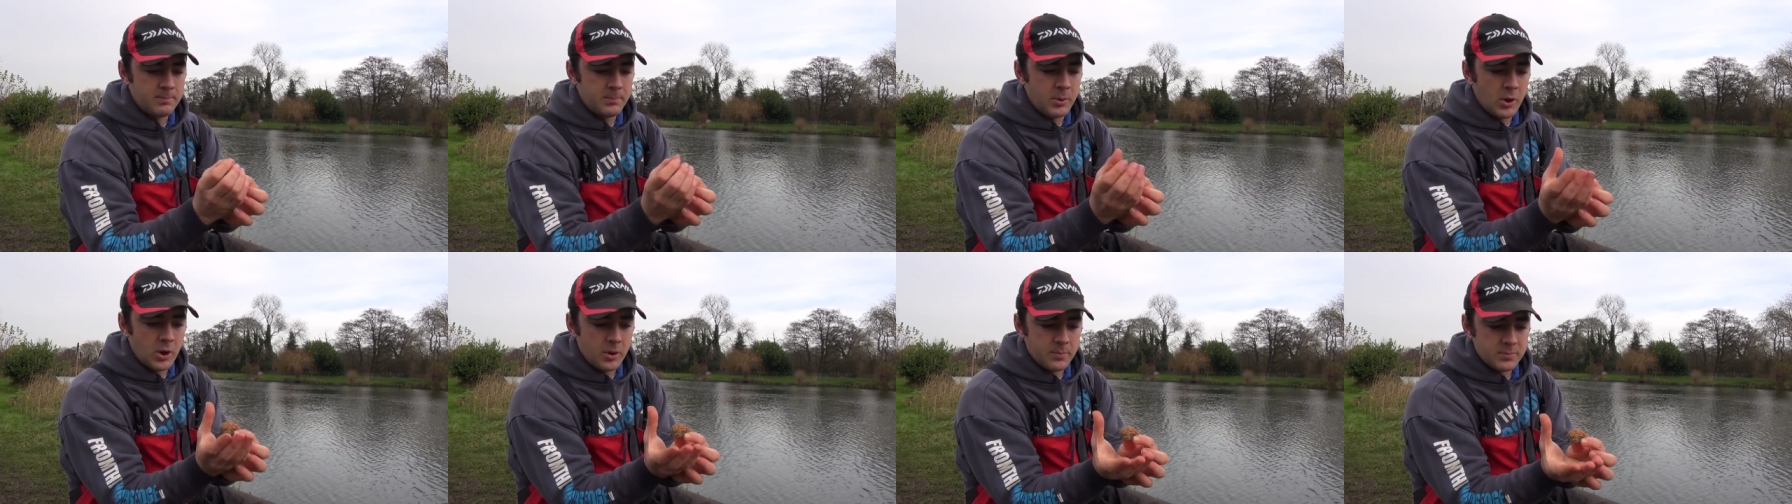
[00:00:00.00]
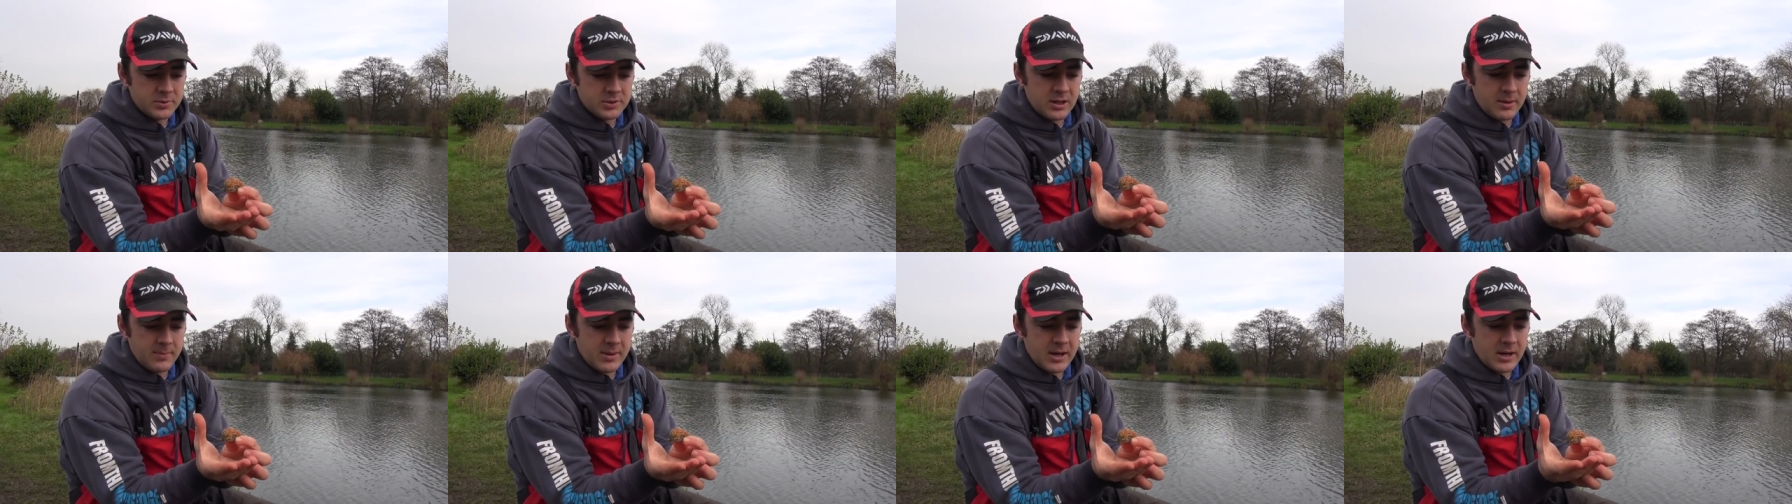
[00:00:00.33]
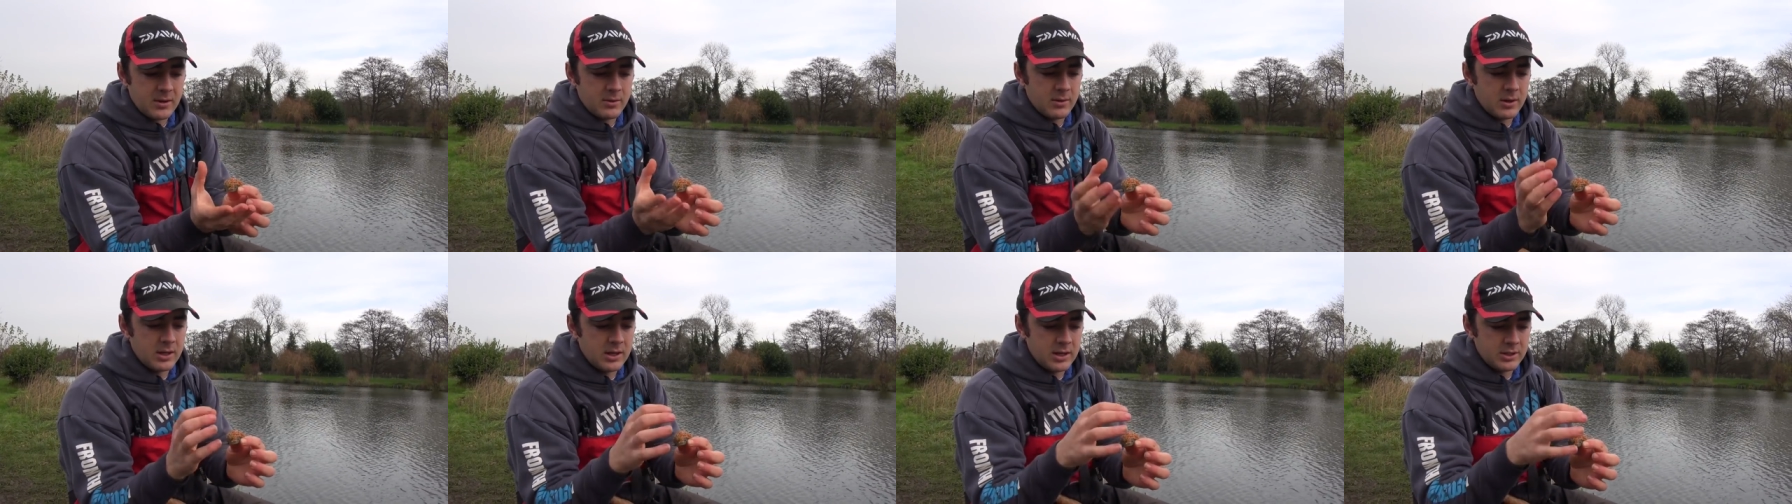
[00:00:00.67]
pops them
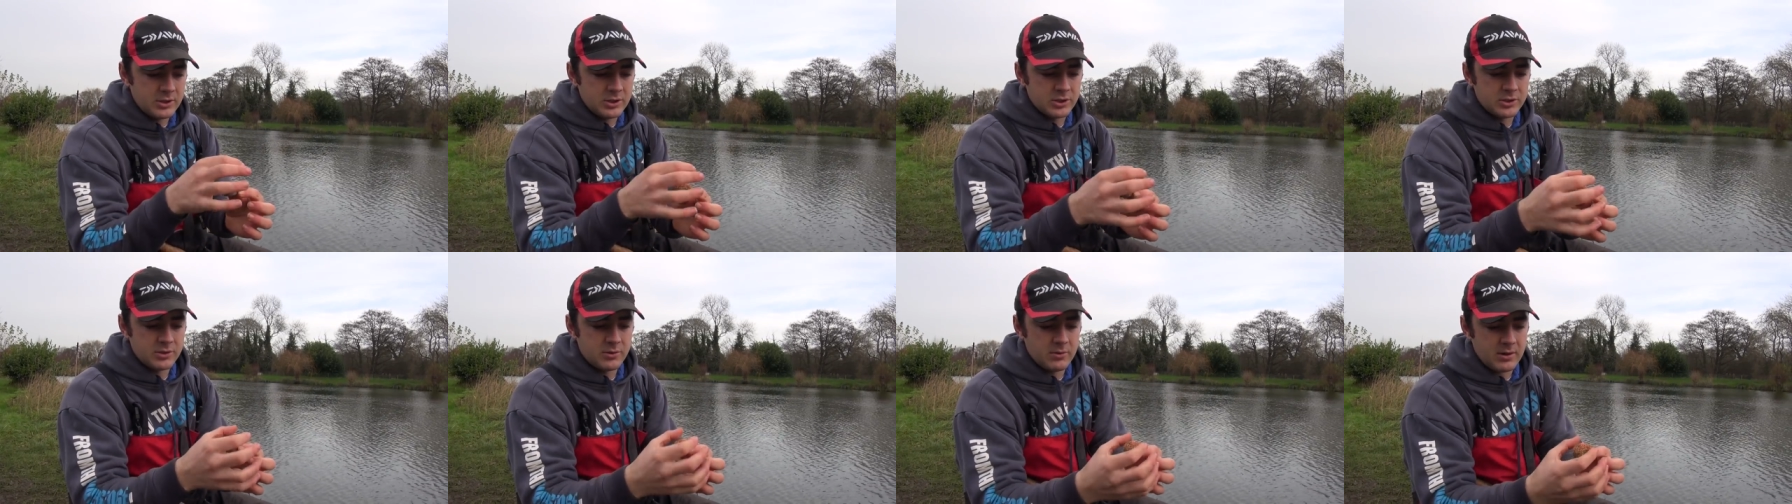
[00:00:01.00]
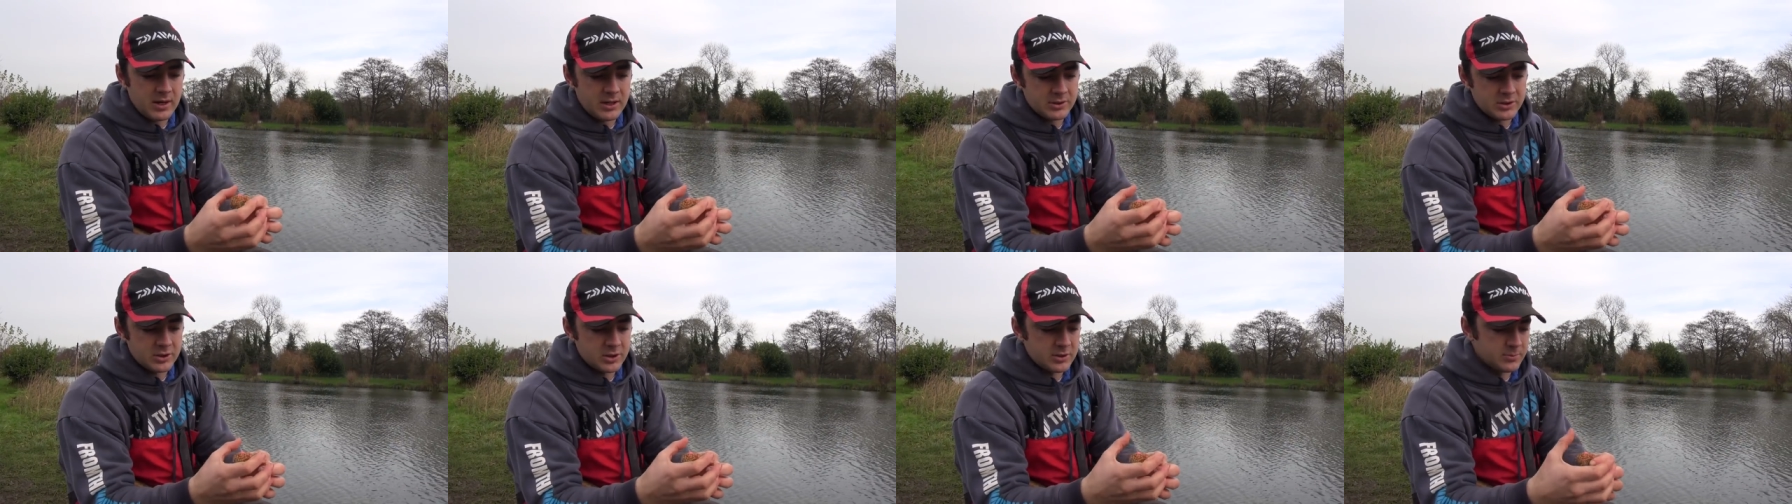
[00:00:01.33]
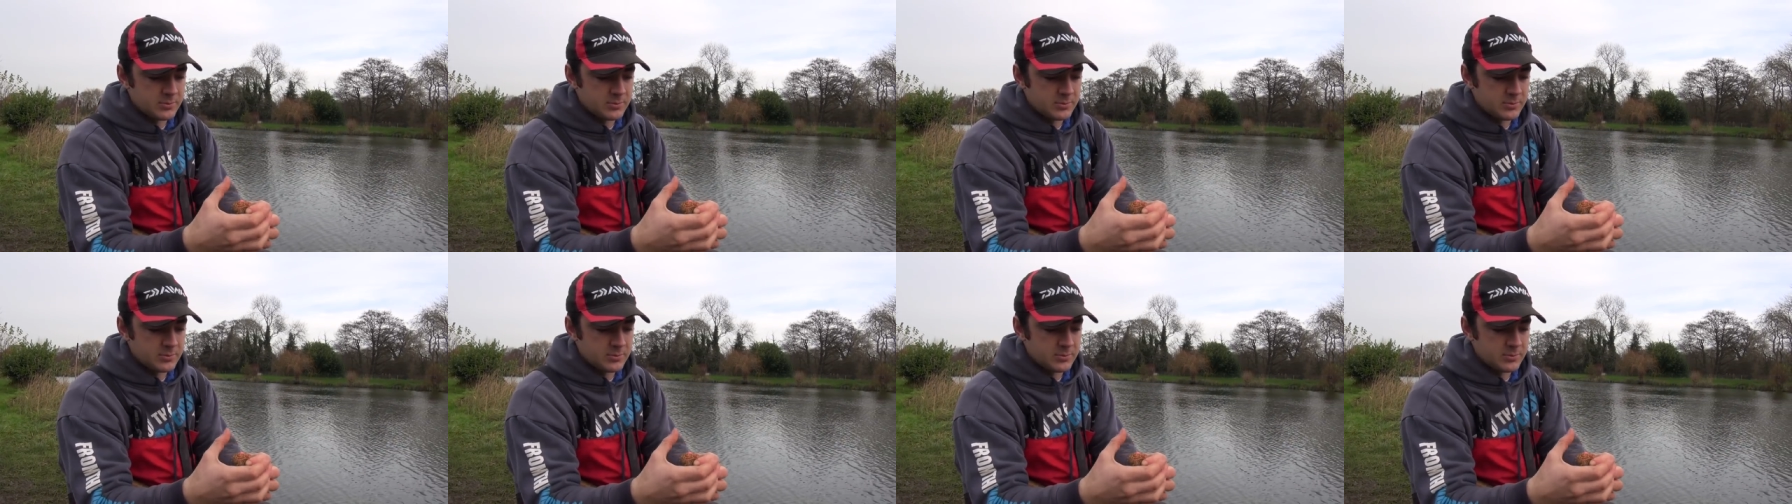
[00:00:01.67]
out, and it just creates a